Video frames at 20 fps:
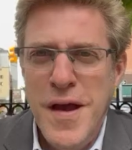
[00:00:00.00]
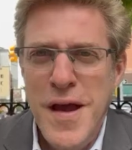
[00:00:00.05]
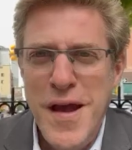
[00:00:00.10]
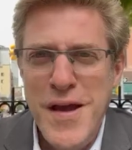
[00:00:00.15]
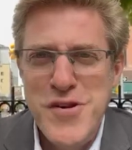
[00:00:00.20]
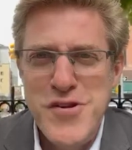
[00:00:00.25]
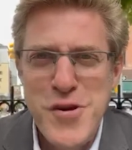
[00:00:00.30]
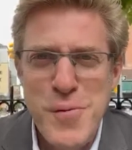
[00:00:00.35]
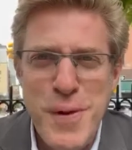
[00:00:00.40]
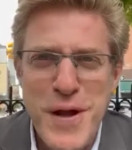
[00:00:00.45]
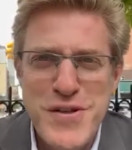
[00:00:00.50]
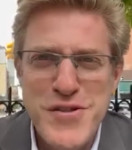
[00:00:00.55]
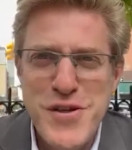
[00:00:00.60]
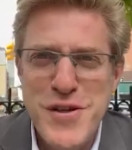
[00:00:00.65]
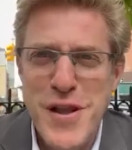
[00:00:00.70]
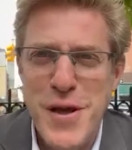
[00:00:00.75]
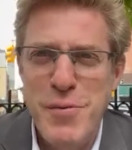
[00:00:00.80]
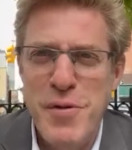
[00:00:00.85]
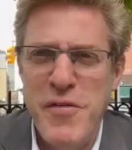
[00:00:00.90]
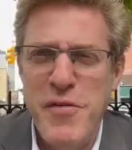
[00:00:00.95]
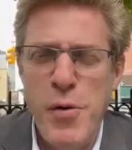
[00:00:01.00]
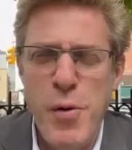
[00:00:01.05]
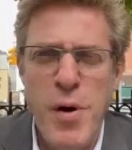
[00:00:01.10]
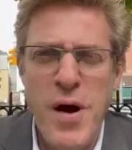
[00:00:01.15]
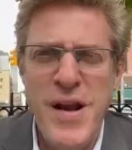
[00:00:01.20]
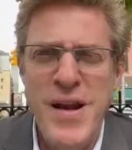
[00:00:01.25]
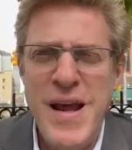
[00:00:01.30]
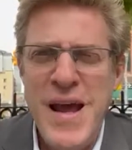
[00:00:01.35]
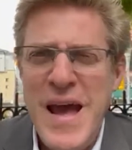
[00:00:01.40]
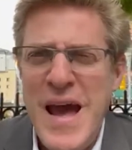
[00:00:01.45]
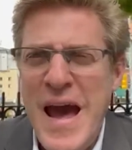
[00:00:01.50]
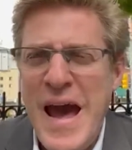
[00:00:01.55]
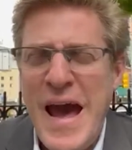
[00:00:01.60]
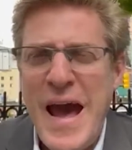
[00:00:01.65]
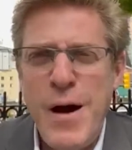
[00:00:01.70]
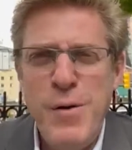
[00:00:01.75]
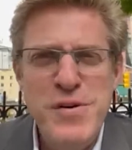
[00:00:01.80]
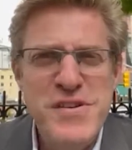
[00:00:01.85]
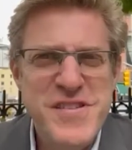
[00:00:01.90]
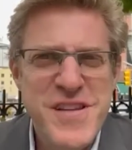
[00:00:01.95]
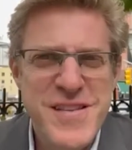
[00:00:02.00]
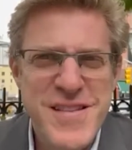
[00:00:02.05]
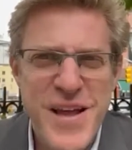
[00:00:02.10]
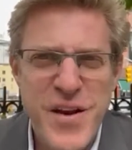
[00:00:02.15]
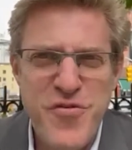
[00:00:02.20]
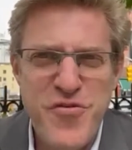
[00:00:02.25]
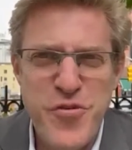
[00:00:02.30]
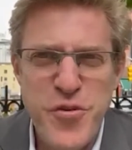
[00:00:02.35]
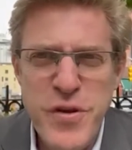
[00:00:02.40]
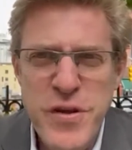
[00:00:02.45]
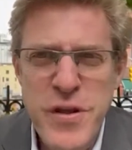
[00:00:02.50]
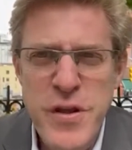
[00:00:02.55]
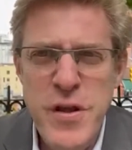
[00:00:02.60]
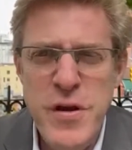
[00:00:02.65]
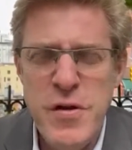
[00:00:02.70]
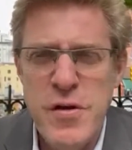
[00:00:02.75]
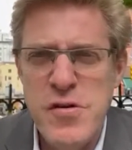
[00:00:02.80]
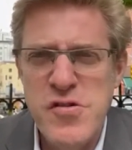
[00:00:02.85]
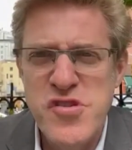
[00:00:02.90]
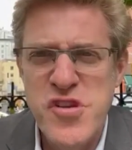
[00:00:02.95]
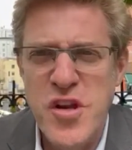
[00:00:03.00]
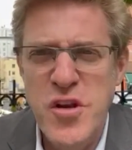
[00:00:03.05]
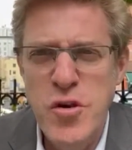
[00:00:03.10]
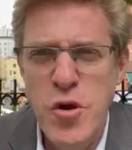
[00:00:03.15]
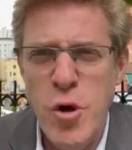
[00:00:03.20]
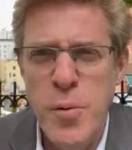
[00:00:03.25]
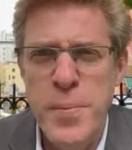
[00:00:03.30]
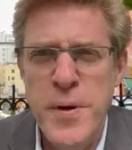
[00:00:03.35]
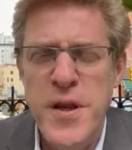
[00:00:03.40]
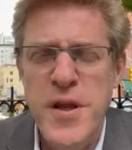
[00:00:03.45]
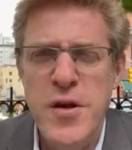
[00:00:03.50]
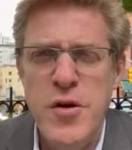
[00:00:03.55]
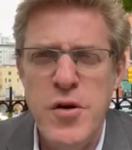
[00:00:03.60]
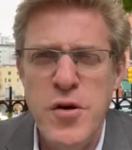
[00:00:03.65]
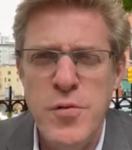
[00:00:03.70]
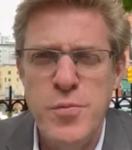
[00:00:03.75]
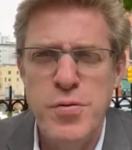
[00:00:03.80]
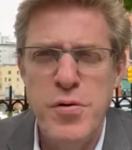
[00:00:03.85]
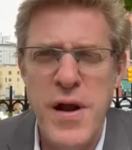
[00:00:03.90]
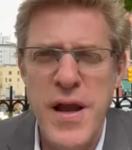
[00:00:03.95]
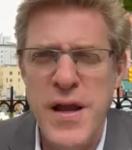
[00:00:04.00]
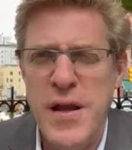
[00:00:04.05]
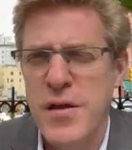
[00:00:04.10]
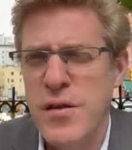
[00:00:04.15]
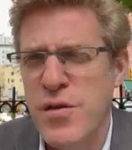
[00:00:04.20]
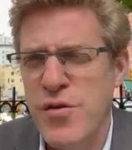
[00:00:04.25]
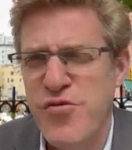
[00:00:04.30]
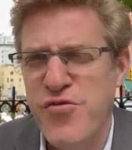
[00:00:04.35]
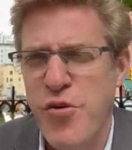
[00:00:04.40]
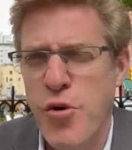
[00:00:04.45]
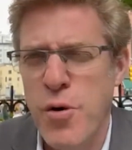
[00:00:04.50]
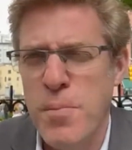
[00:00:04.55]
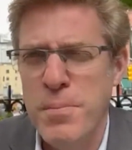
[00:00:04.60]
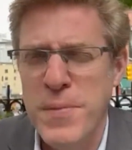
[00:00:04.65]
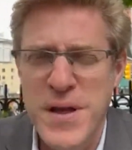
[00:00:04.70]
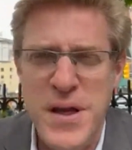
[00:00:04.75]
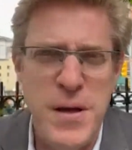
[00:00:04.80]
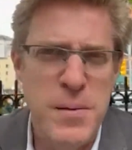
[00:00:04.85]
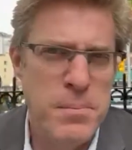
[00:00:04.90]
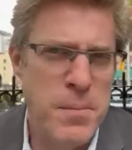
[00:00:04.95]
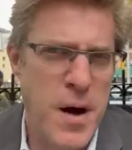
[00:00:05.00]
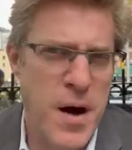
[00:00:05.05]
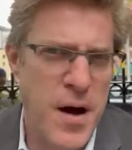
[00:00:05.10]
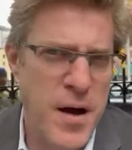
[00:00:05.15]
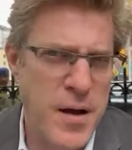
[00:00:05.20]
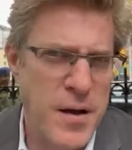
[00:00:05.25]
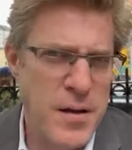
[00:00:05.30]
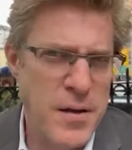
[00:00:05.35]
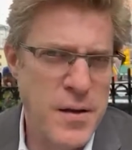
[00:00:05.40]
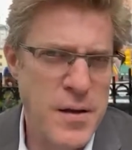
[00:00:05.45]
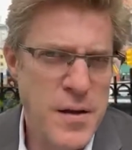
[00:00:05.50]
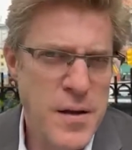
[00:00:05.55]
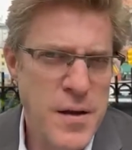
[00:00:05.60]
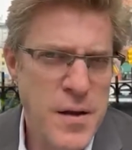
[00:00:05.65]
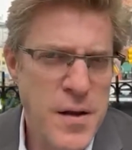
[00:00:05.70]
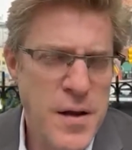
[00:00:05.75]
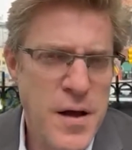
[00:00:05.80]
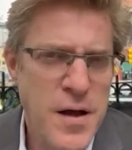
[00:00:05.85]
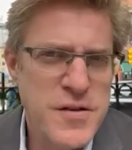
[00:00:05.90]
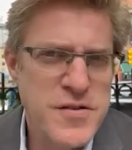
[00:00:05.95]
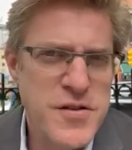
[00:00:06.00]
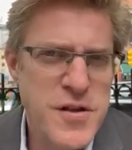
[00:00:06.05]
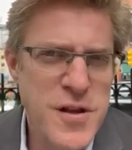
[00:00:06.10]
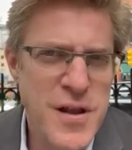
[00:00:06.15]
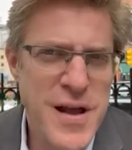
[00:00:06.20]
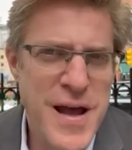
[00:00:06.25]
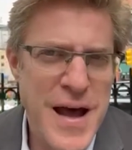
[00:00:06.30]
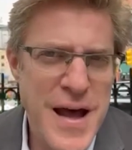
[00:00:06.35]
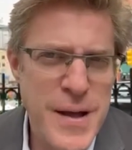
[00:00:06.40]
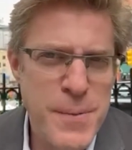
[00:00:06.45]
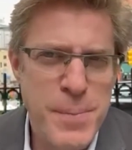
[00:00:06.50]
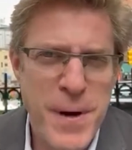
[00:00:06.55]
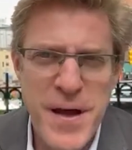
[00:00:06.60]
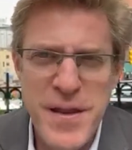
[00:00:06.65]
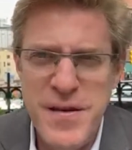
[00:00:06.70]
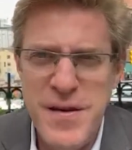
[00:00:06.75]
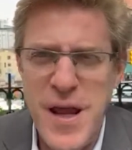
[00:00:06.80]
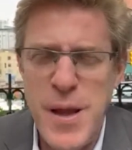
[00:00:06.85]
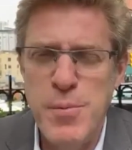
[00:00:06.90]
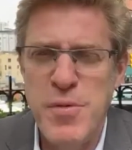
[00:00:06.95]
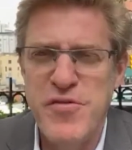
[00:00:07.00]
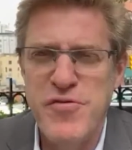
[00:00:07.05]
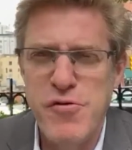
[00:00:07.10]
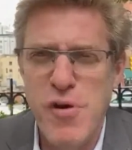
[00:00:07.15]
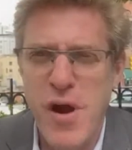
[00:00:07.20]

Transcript: Hey, Shabbat Shalom, everyone. How is it that for years, nobody could break the 4-minute mile until a guy by the name of